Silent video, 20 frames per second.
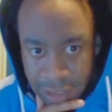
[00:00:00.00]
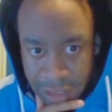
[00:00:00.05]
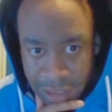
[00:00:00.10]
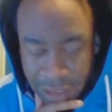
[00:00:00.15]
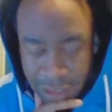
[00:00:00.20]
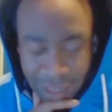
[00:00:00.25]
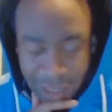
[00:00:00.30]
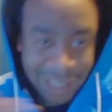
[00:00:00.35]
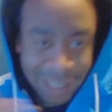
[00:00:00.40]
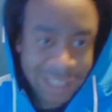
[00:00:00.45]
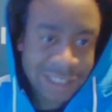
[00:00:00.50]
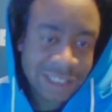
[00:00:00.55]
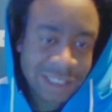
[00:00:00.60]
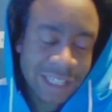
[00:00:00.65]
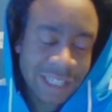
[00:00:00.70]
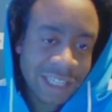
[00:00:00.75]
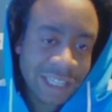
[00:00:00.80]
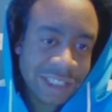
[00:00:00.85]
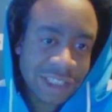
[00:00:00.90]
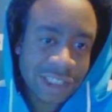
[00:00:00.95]
And like I
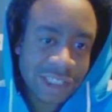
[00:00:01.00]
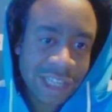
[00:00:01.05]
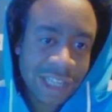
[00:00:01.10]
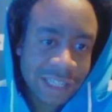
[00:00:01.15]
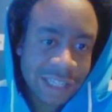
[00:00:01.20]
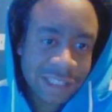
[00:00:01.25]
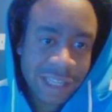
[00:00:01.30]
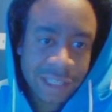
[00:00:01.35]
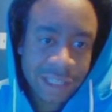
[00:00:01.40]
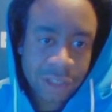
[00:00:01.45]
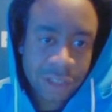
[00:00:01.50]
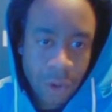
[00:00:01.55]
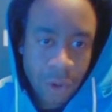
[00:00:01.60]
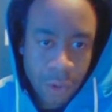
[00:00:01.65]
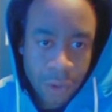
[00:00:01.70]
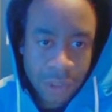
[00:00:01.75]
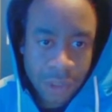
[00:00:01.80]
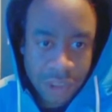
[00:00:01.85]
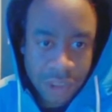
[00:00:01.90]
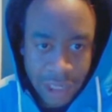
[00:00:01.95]
said, I just gotta take the
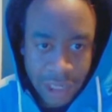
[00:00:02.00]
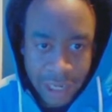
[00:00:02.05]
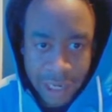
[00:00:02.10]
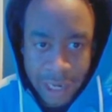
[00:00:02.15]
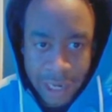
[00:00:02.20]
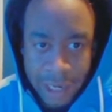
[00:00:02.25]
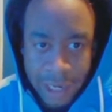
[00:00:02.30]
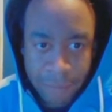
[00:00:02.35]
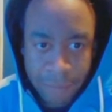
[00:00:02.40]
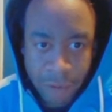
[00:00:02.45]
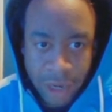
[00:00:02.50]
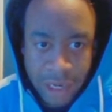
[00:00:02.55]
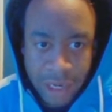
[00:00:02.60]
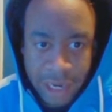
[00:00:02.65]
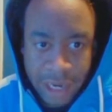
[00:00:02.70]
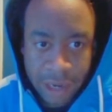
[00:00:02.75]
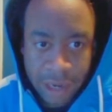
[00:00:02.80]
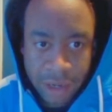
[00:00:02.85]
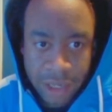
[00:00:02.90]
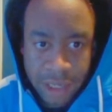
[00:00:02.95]
orange like I am right
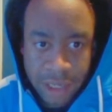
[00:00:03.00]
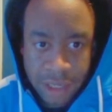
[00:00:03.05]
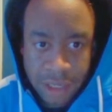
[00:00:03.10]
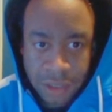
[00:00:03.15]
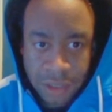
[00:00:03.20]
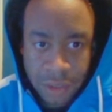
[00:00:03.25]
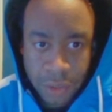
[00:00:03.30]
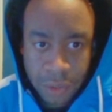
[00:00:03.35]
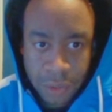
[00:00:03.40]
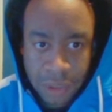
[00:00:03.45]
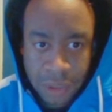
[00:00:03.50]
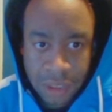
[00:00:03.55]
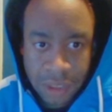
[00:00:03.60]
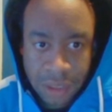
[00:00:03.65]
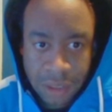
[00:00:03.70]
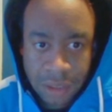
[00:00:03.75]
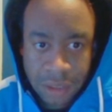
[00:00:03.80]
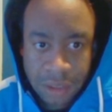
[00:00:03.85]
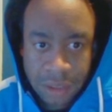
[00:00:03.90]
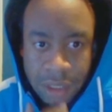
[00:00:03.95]
now and doing
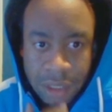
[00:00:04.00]
the